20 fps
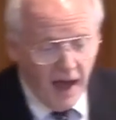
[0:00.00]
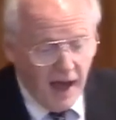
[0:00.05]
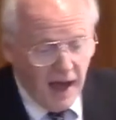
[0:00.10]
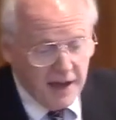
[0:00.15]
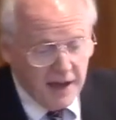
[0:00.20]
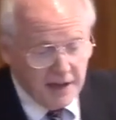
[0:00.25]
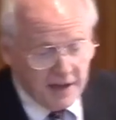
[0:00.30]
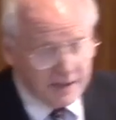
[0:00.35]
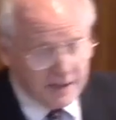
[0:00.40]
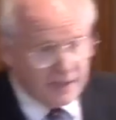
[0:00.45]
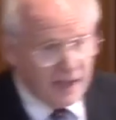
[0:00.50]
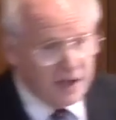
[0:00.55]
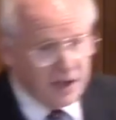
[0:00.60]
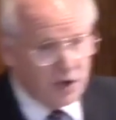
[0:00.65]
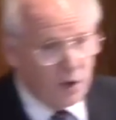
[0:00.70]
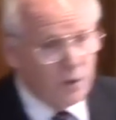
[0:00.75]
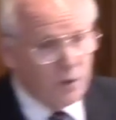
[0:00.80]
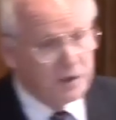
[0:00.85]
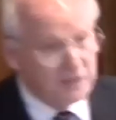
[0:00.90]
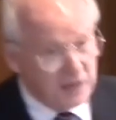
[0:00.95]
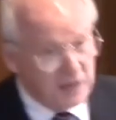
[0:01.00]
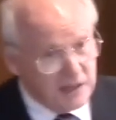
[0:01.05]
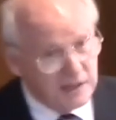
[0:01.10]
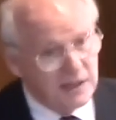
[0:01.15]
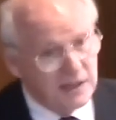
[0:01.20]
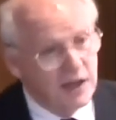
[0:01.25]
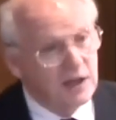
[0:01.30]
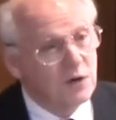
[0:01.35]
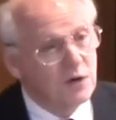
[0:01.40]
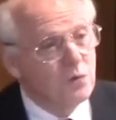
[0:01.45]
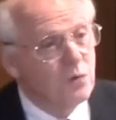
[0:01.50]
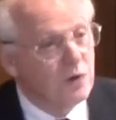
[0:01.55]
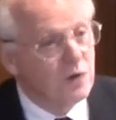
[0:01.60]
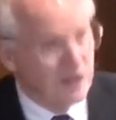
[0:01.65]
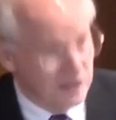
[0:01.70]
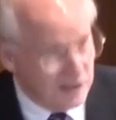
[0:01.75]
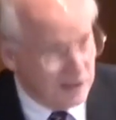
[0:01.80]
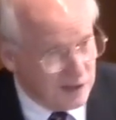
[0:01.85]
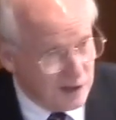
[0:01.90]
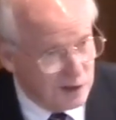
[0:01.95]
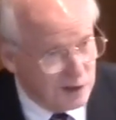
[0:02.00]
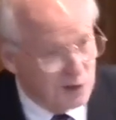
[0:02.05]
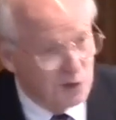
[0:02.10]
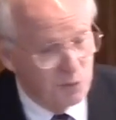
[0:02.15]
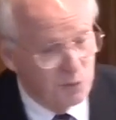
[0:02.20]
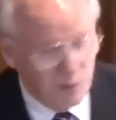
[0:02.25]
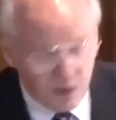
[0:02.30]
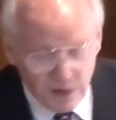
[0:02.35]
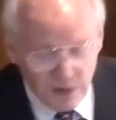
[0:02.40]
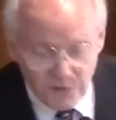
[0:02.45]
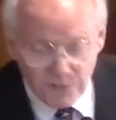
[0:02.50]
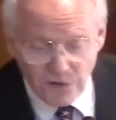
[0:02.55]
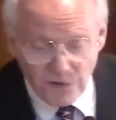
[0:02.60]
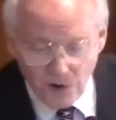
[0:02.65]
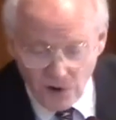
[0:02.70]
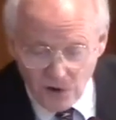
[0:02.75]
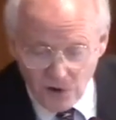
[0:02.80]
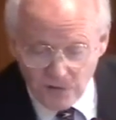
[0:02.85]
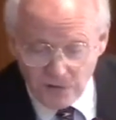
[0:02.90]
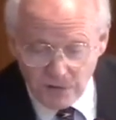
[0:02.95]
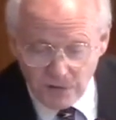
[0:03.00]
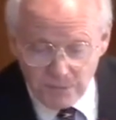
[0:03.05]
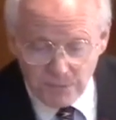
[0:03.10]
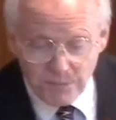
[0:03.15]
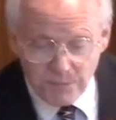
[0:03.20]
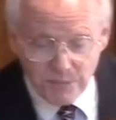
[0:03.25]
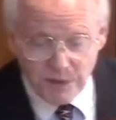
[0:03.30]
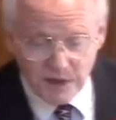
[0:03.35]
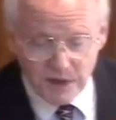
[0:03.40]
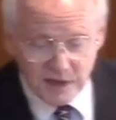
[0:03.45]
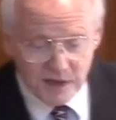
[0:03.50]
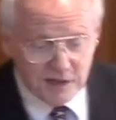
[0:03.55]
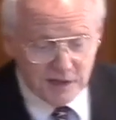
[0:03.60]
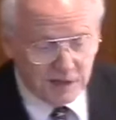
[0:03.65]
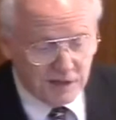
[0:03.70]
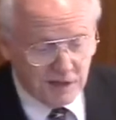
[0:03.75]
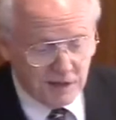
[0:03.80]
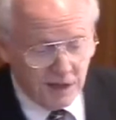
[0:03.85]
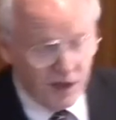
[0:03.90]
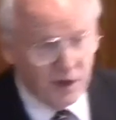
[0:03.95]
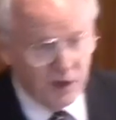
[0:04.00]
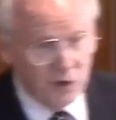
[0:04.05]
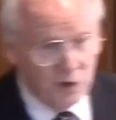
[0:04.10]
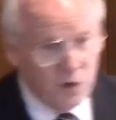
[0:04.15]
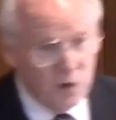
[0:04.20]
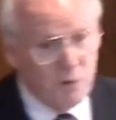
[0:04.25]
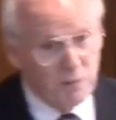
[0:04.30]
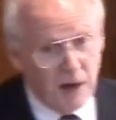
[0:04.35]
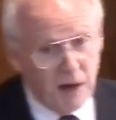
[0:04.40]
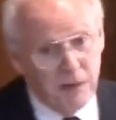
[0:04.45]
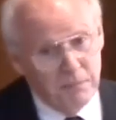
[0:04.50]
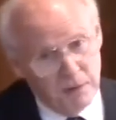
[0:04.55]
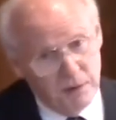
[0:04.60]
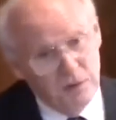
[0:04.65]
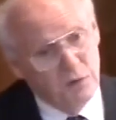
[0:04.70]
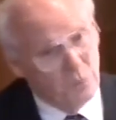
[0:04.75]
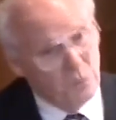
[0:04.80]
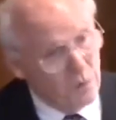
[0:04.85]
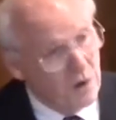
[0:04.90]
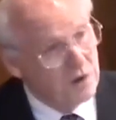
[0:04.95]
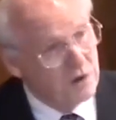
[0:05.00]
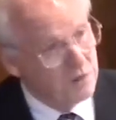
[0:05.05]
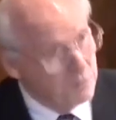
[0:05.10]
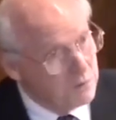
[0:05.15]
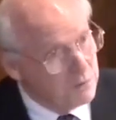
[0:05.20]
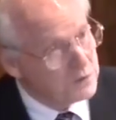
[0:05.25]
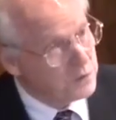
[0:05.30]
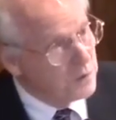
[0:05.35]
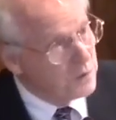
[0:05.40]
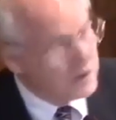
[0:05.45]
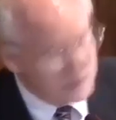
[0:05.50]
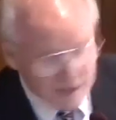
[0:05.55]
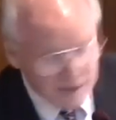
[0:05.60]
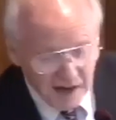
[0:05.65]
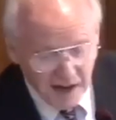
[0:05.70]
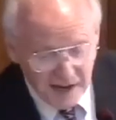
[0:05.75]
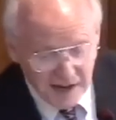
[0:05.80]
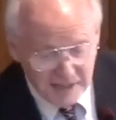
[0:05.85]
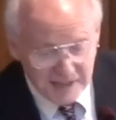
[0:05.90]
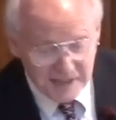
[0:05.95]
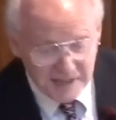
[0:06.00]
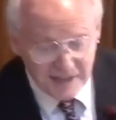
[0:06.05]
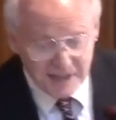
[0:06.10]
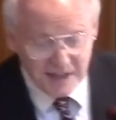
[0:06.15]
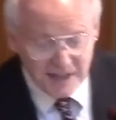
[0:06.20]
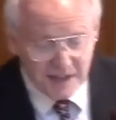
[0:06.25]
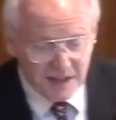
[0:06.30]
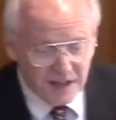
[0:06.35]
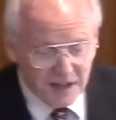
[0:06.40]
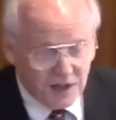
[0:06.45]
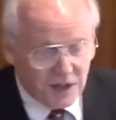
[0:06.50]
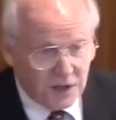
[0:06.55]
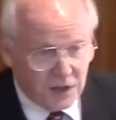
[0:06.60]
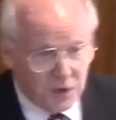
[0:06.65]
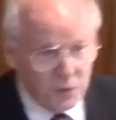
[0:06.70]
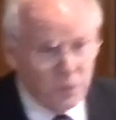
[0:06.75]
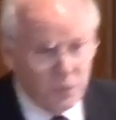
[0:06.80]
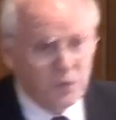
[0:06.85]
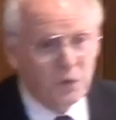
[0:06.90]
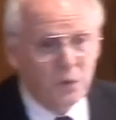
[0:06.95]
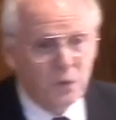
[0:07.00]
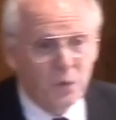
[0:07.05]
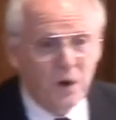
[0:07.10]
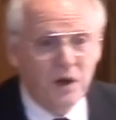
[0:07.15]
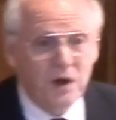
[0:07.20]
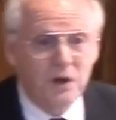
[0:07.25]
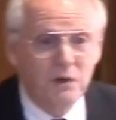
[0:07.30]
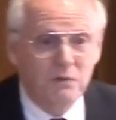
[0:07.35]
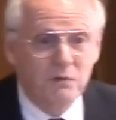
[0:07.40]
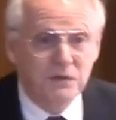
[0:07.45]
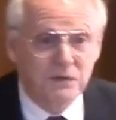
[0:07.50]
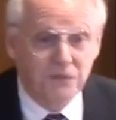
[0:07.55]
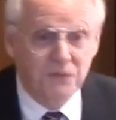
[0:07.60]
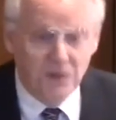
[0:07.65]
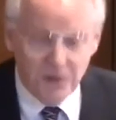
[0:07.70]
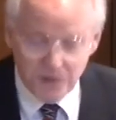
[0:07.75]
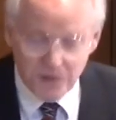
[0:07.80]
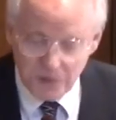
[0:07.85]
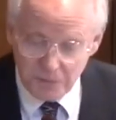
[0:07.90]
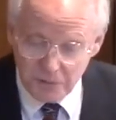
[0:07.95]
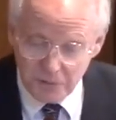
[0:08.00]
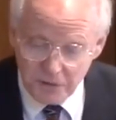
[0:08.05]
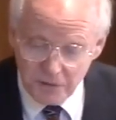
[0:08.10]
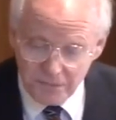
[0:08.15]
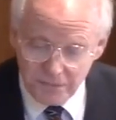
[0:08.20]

And yes, I know it does take a risk to be involved because then you might be the one who is criticized. You are the one who is vulnerable.